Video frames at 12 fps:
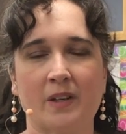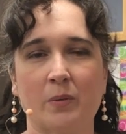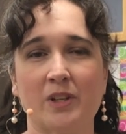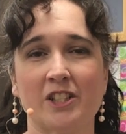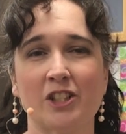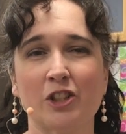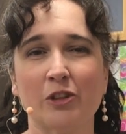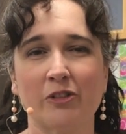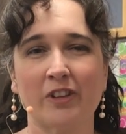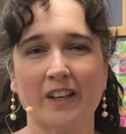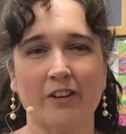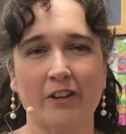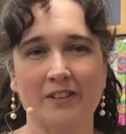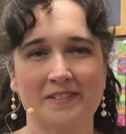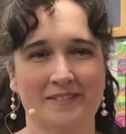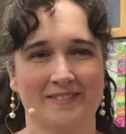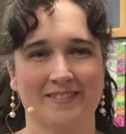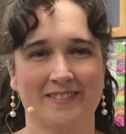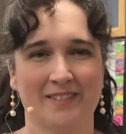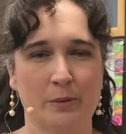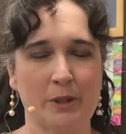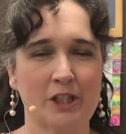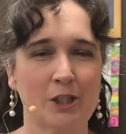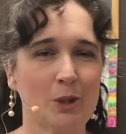What did you feel?
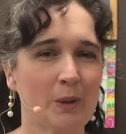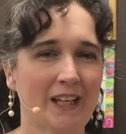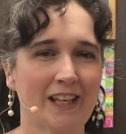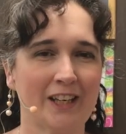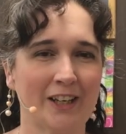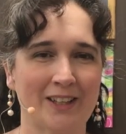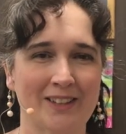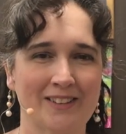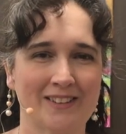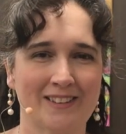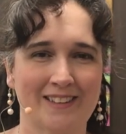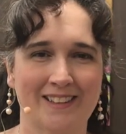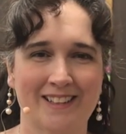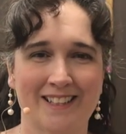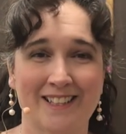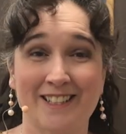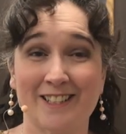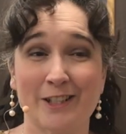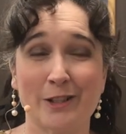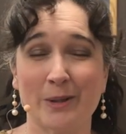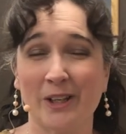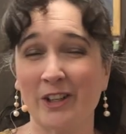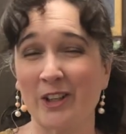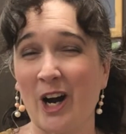What did you hear? Did you
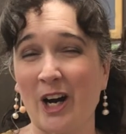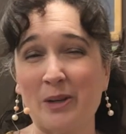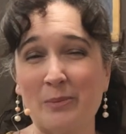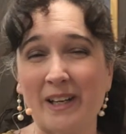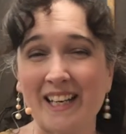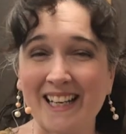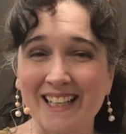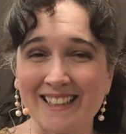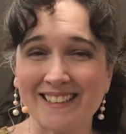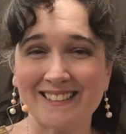hear your heart beating?